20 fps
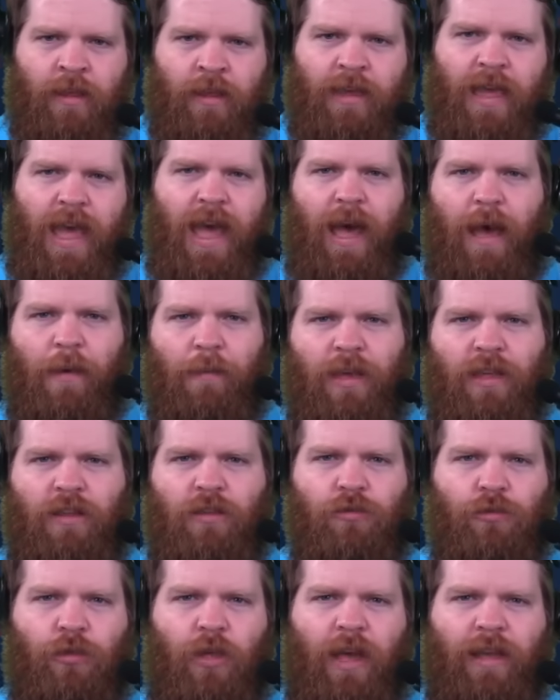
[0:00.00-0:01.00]
yeah, I mean,
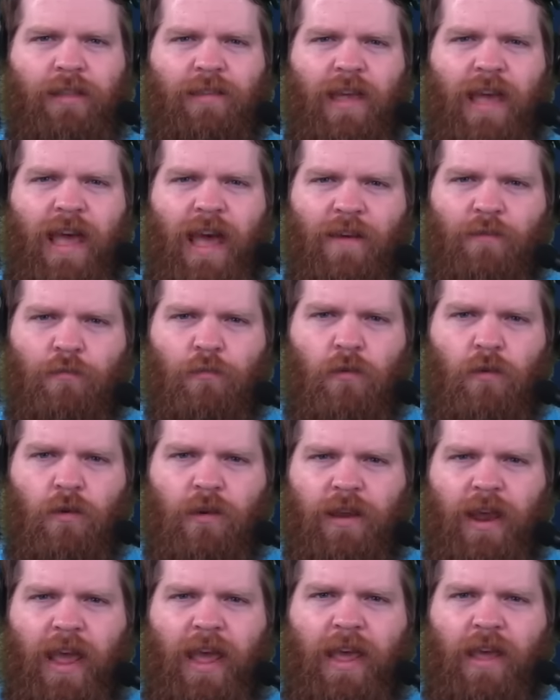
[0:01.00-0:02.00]
you'd like to have more
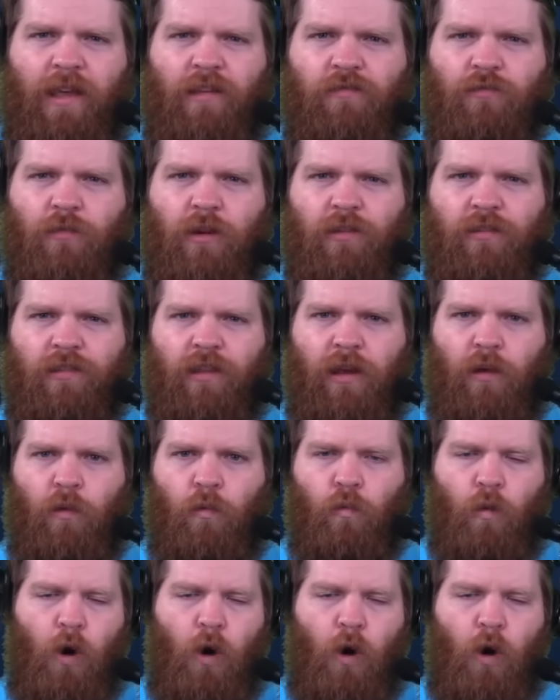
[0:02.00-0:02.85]
days where it's like,